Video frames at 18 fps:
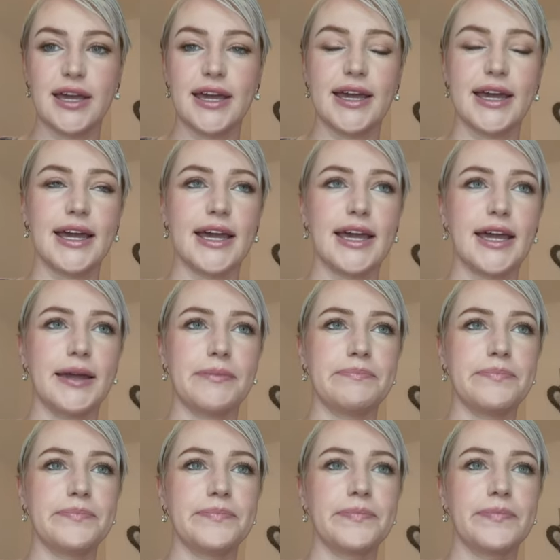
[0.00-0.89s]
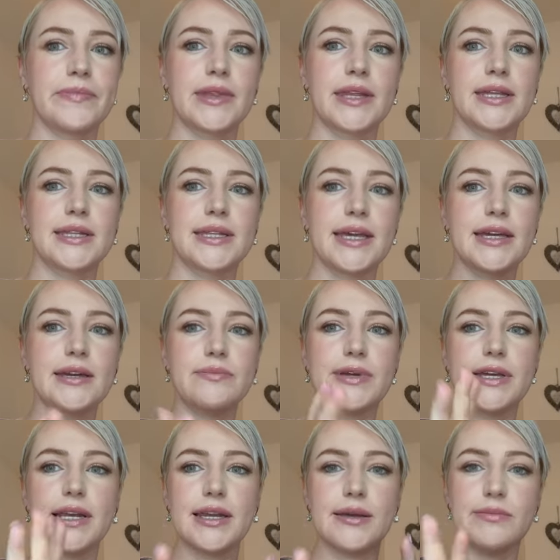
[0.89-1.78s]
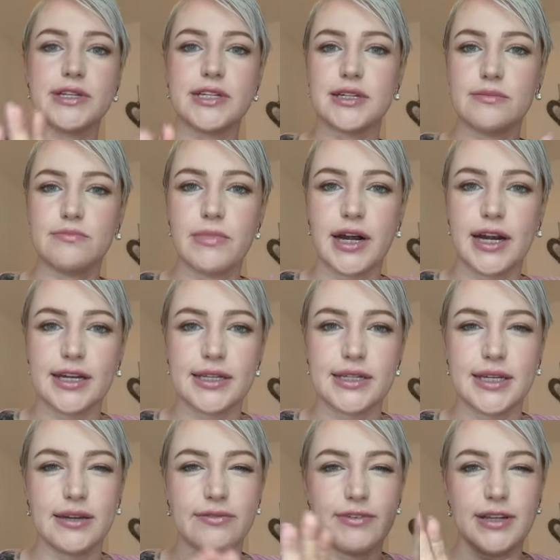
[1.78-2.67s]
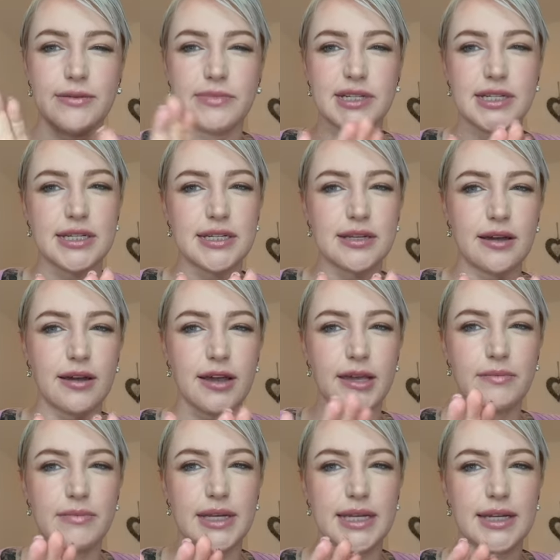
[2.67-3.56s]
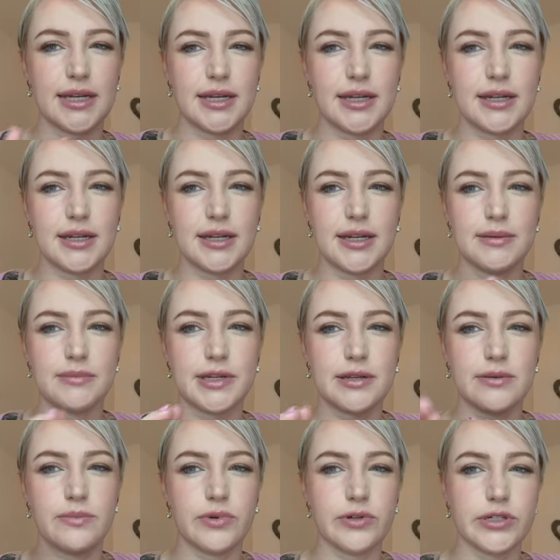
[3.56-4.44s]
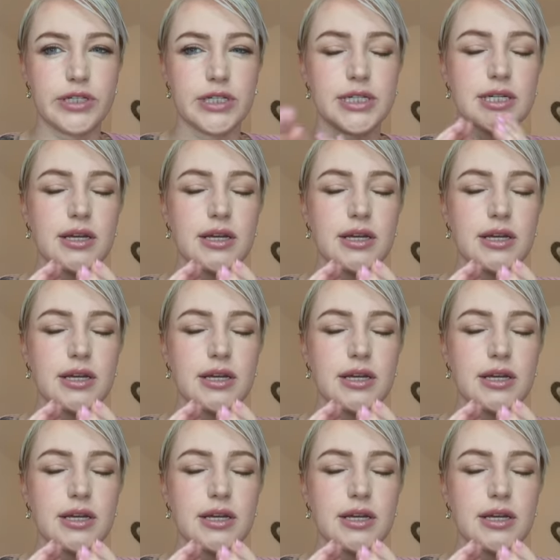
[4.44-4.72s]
They can be a limited market. They have limited time and limited budget.